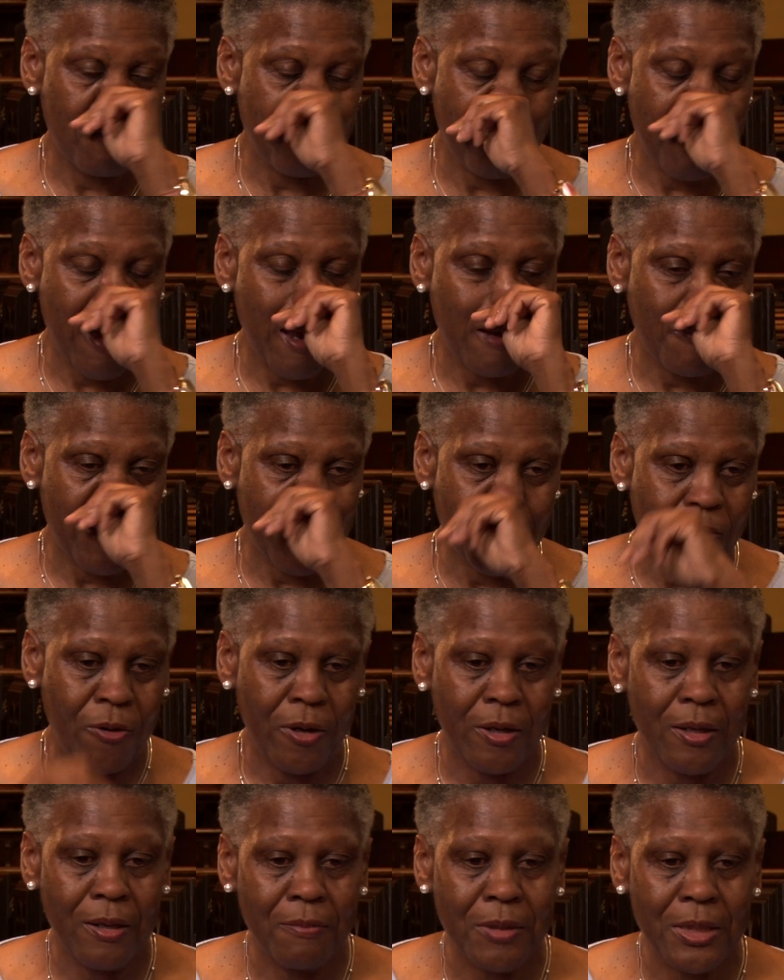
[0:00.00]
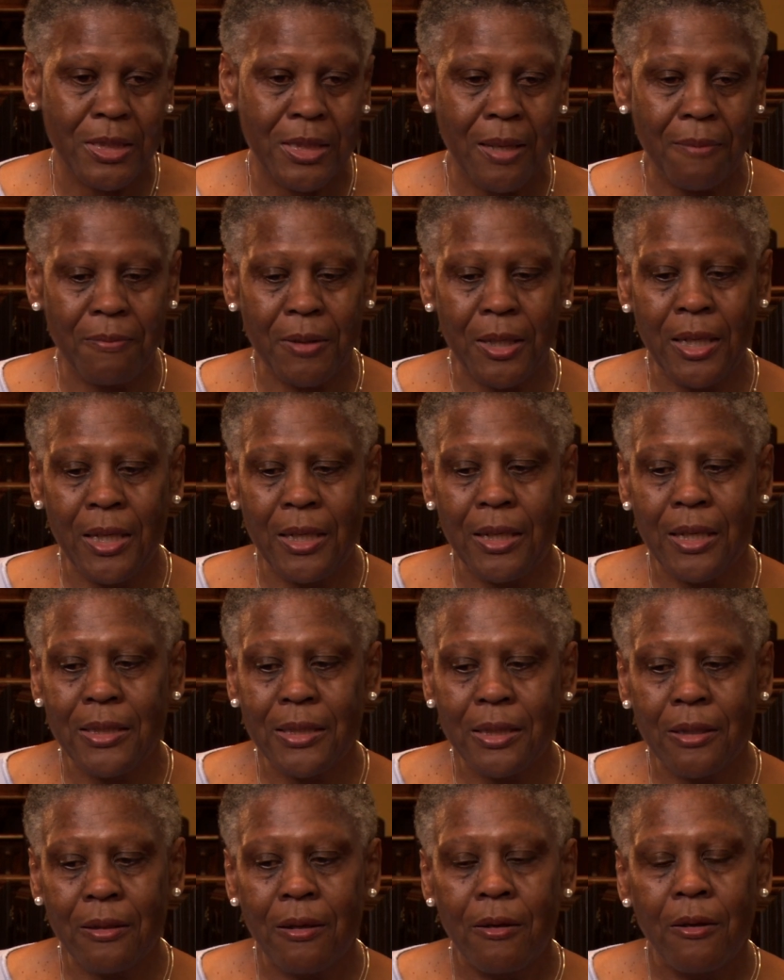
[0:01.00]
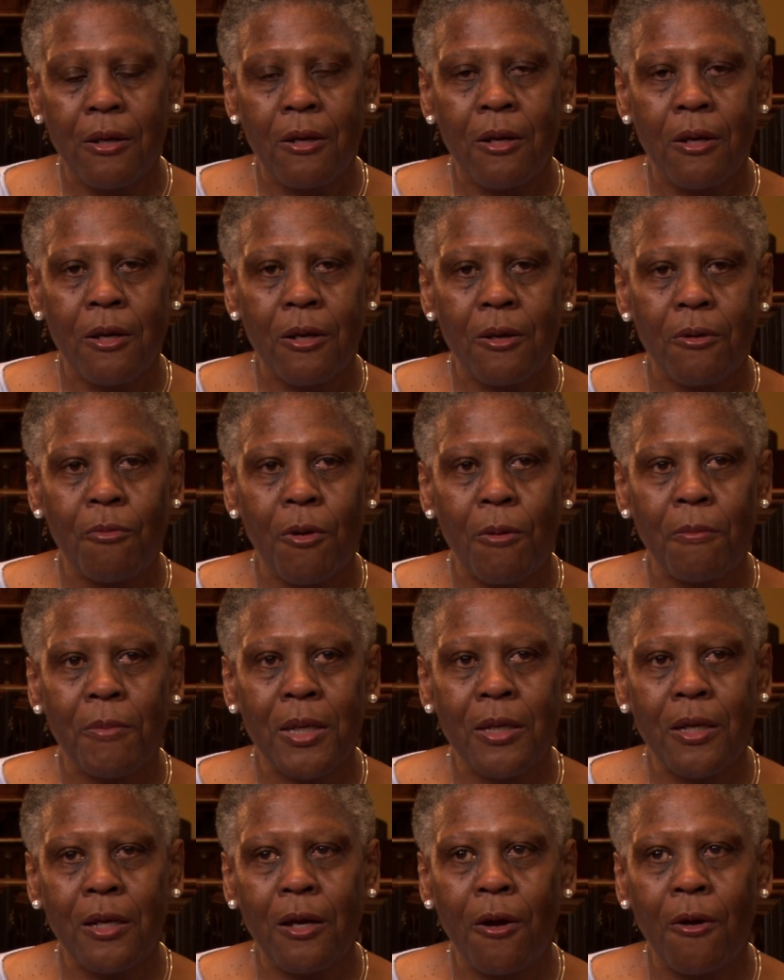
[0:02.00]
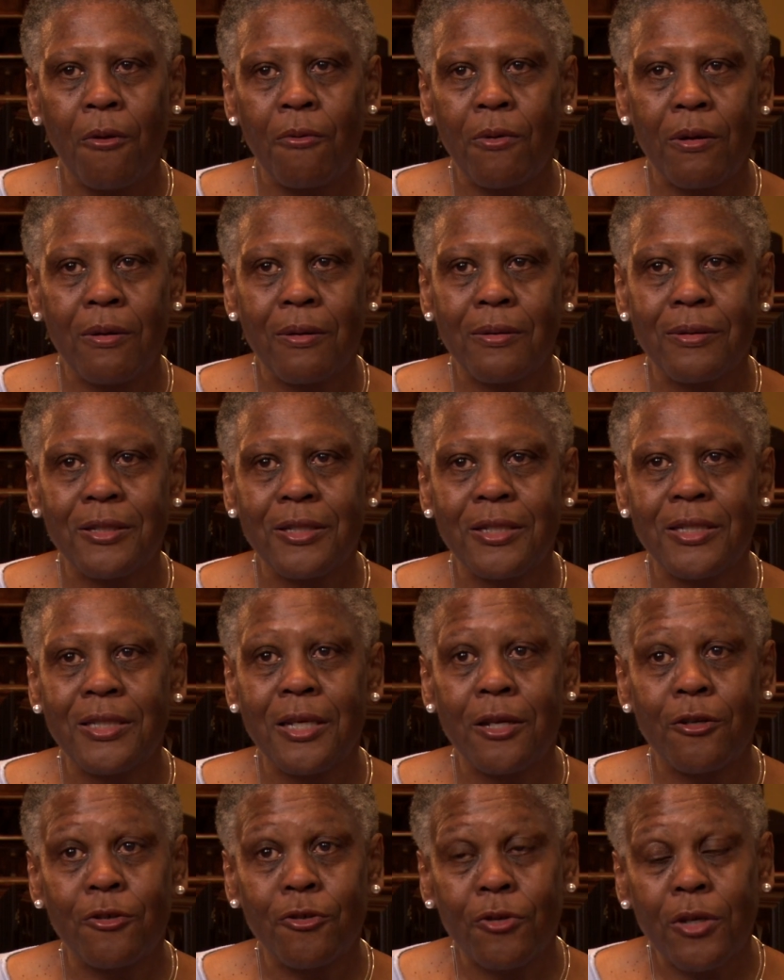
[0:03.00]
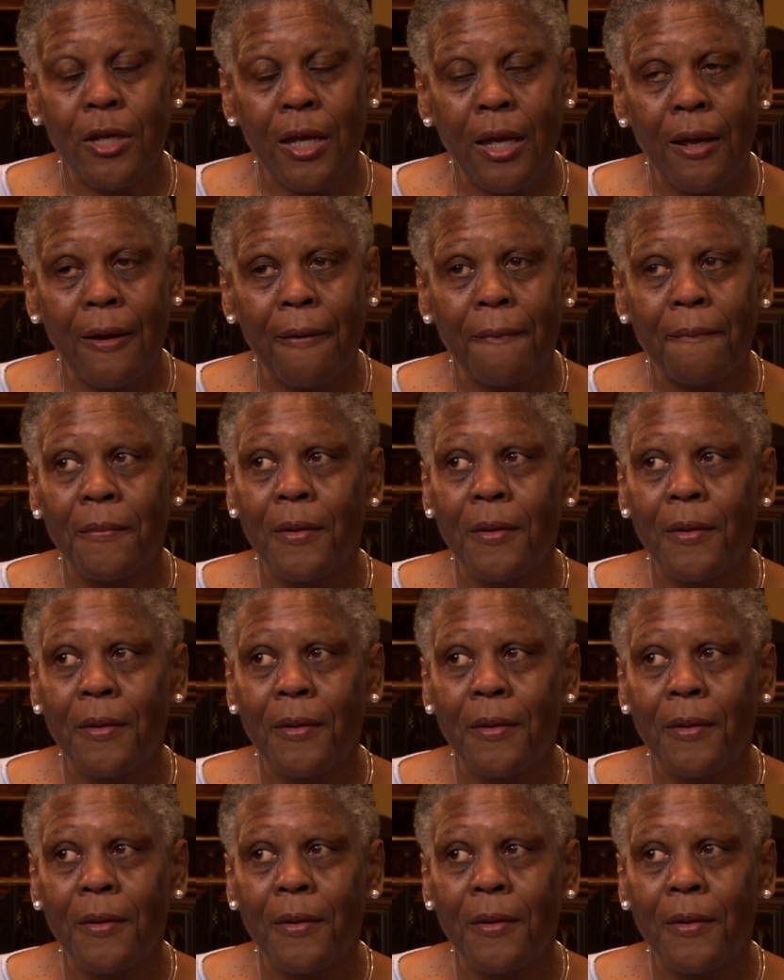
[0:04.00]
might be going to get me something to eat. I said, want me to go? Well, she said, you can.